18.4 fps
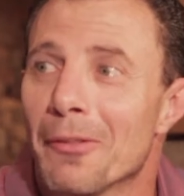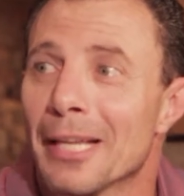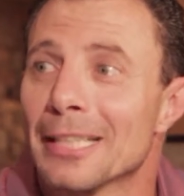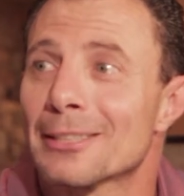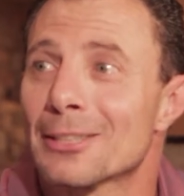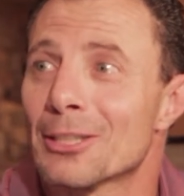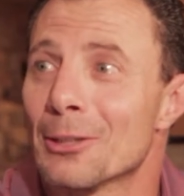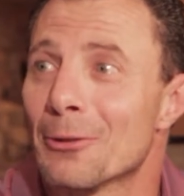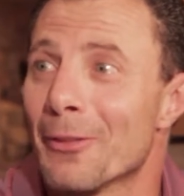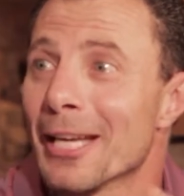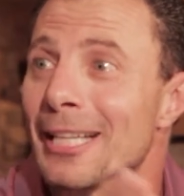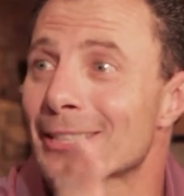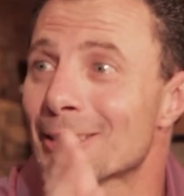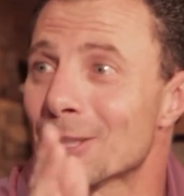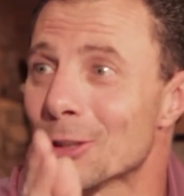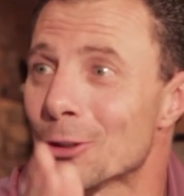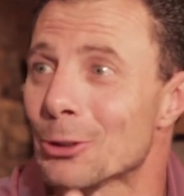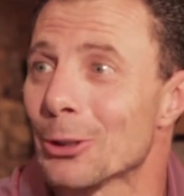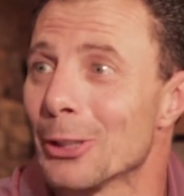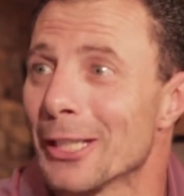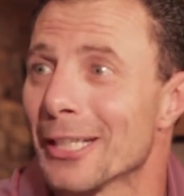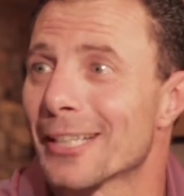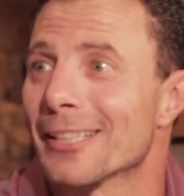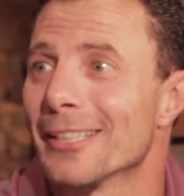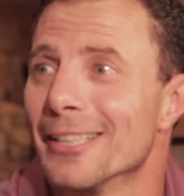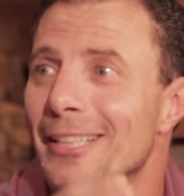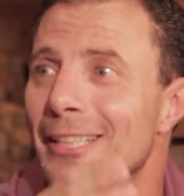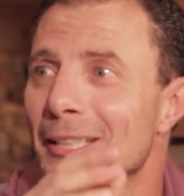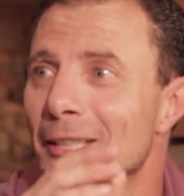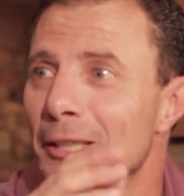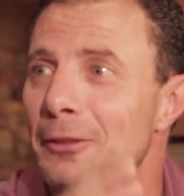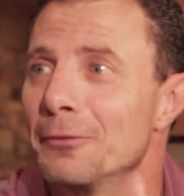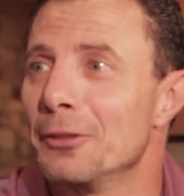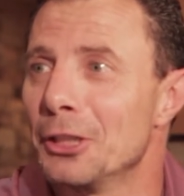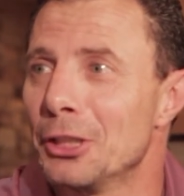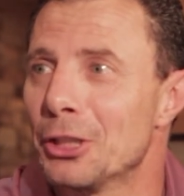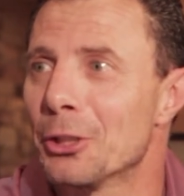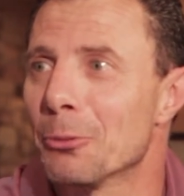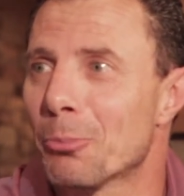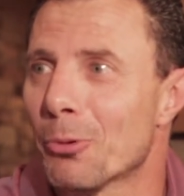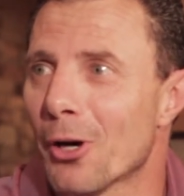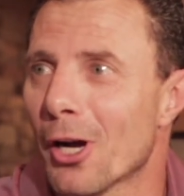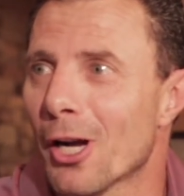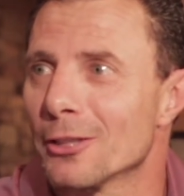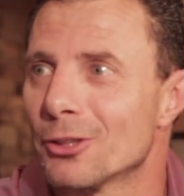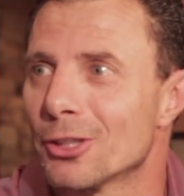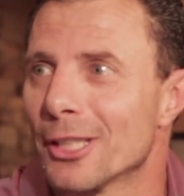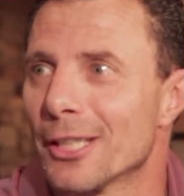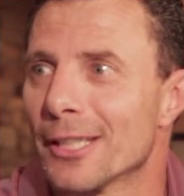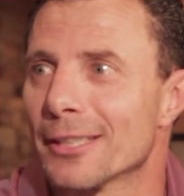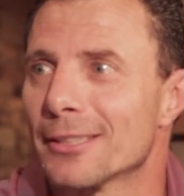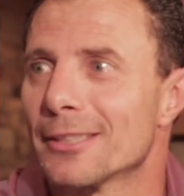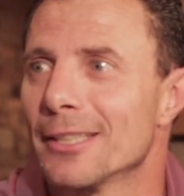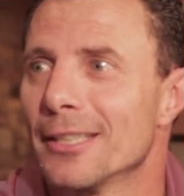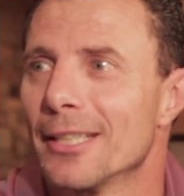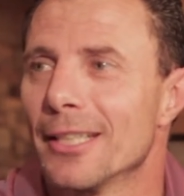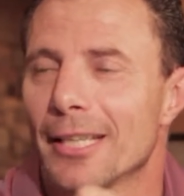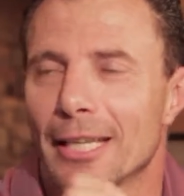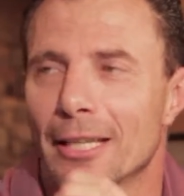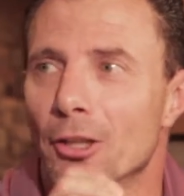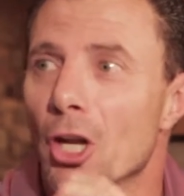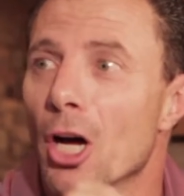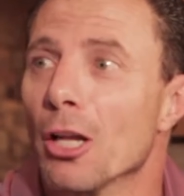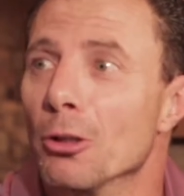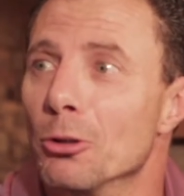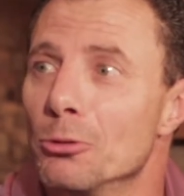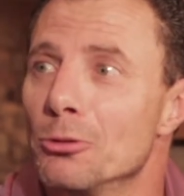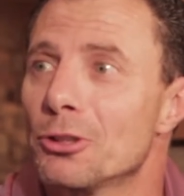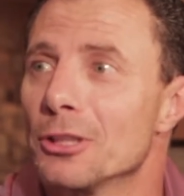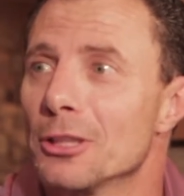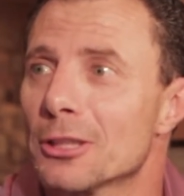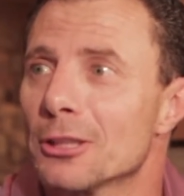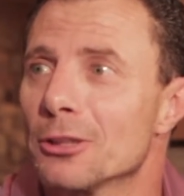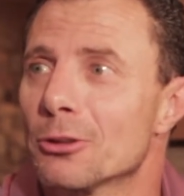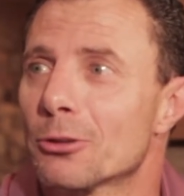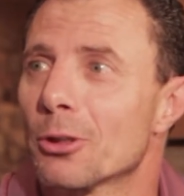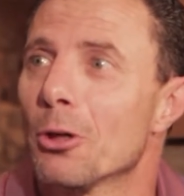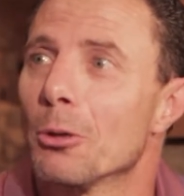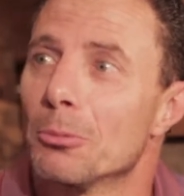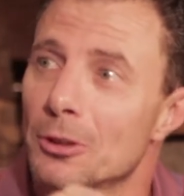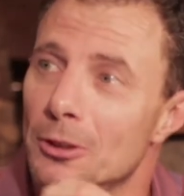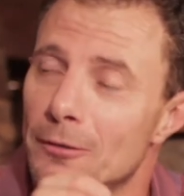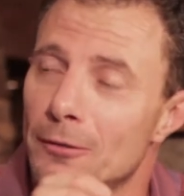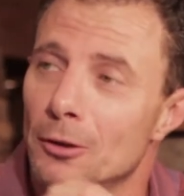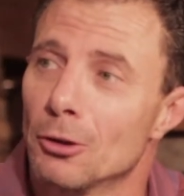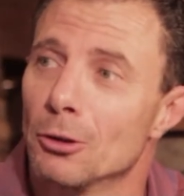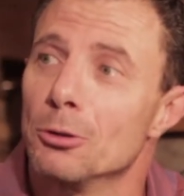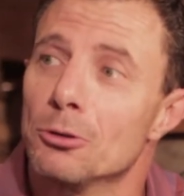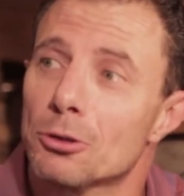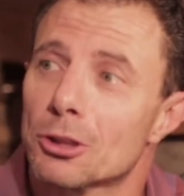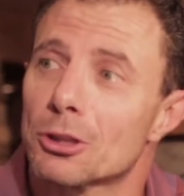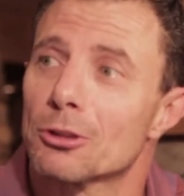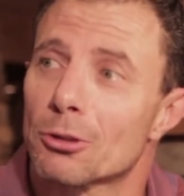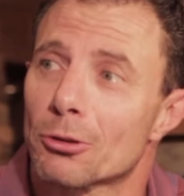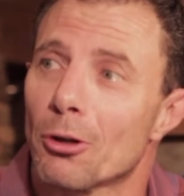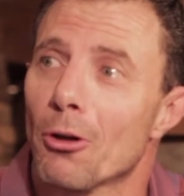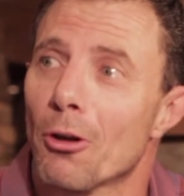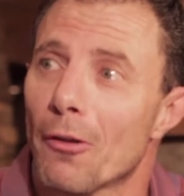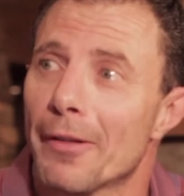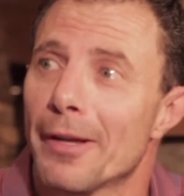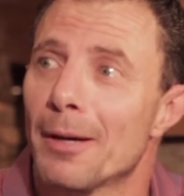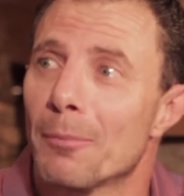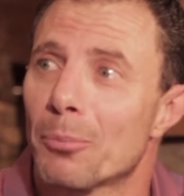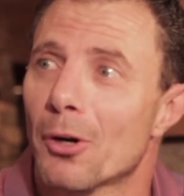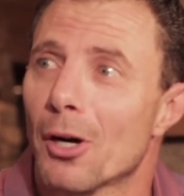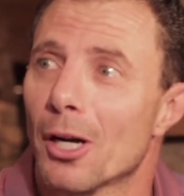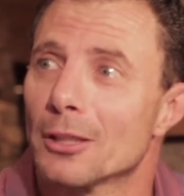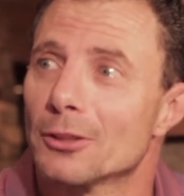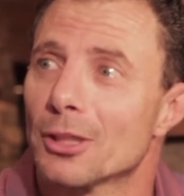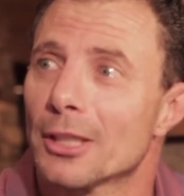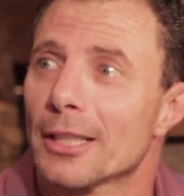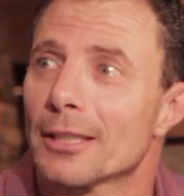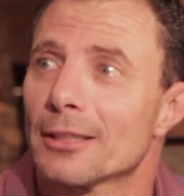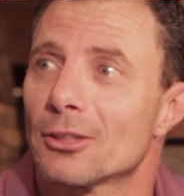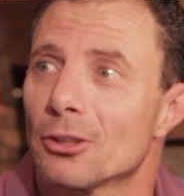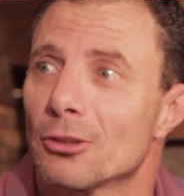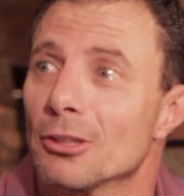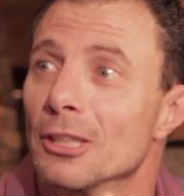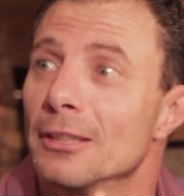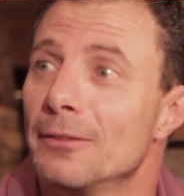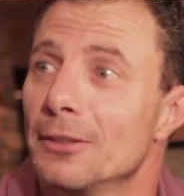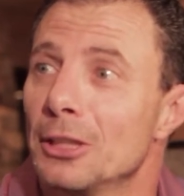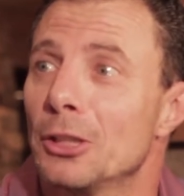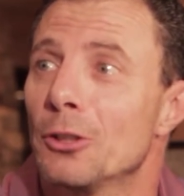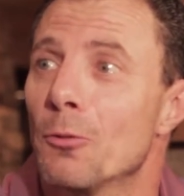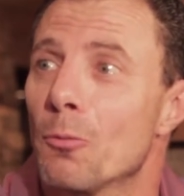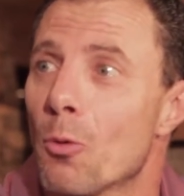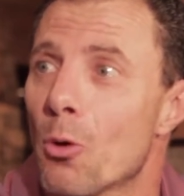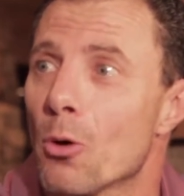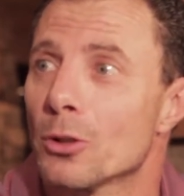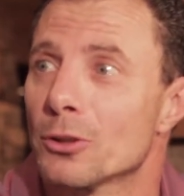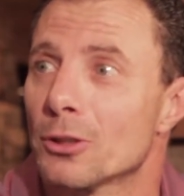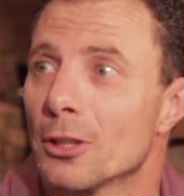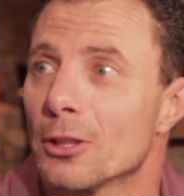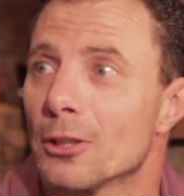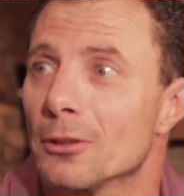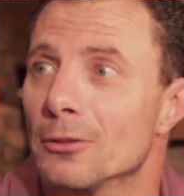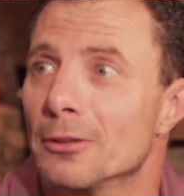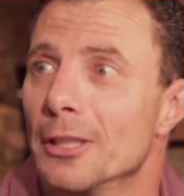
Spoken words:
that's the trick. Living in the project and not losing control. Because if you lose control of that project, you're living in a war zone.